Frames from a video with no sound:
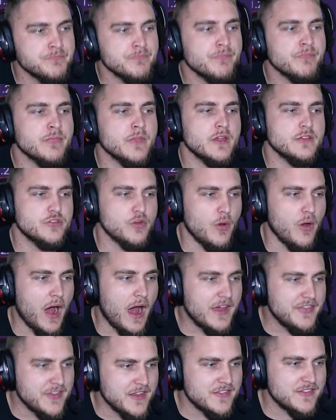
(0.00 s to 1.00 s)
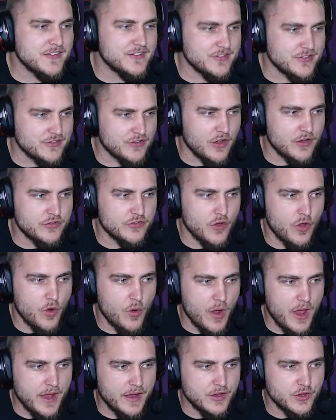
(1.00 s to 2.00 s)
So I think this is also
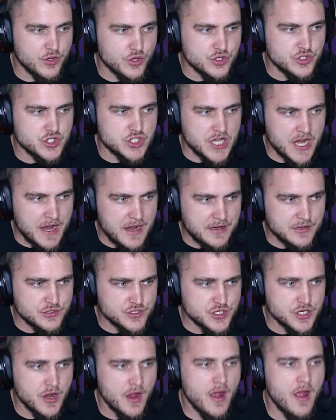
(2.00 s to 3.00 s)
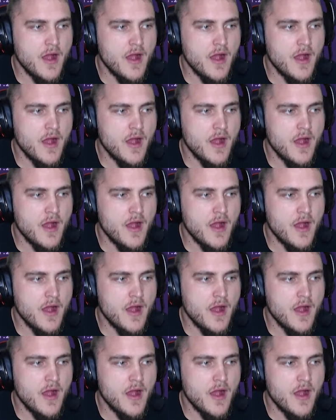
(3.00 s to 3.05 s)
a good change